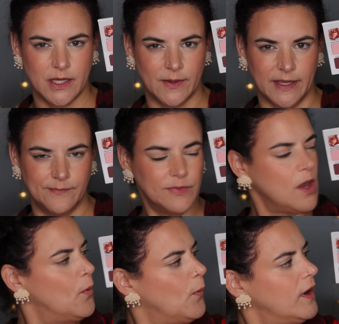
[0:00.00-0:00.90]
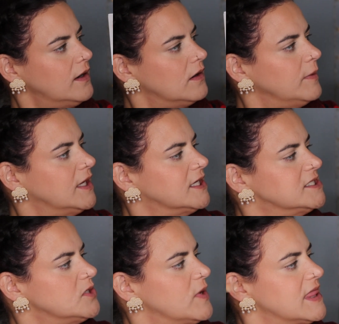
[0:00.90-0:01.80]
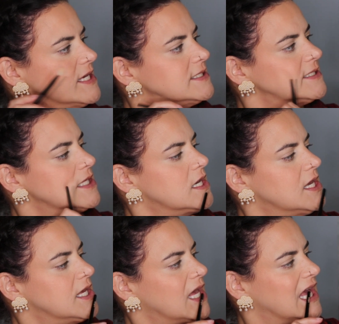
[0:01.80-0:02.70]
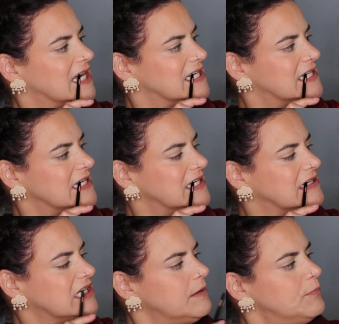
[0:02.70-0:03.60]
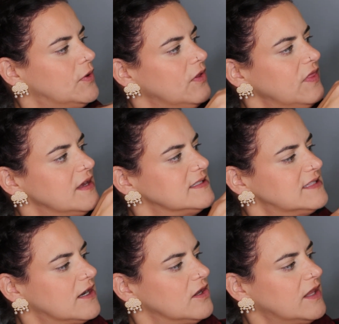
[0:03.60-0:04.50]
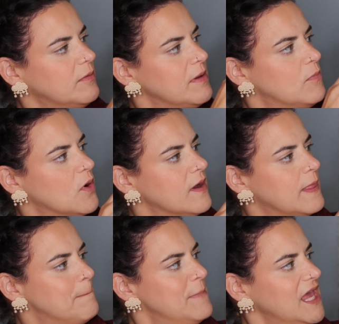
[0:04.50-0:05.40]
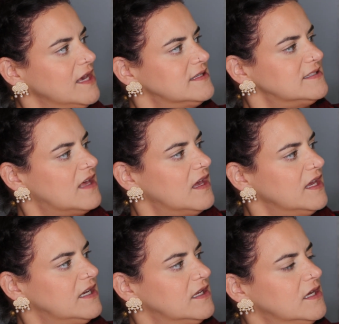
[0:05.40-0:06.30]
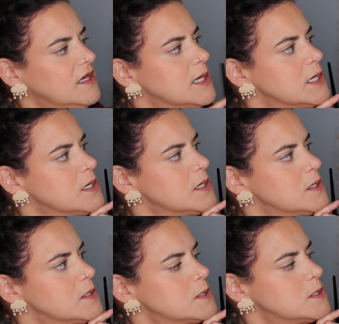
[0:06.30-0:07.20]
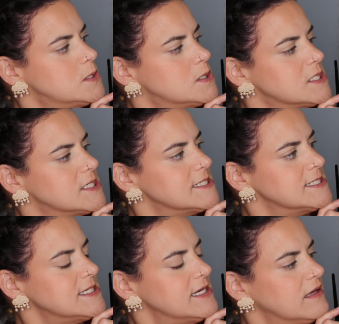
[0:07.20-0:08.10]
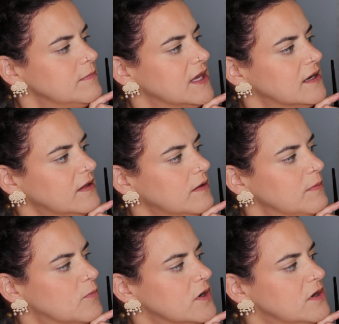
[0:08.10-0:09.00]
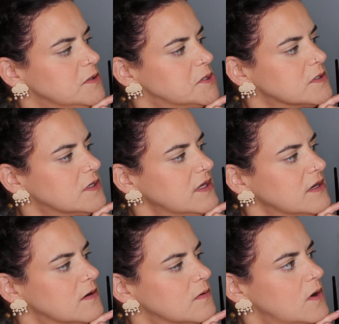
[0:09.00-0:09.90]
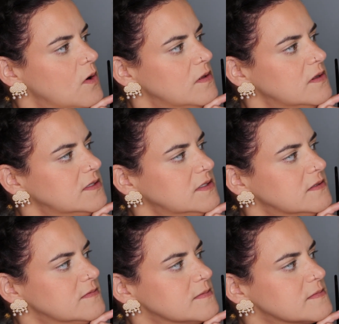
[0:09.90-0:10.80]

Okay, what are we gonna do with this? Because I can pull things that are a little bit more on the pink side, or I can make it a little bit more neutral and go gold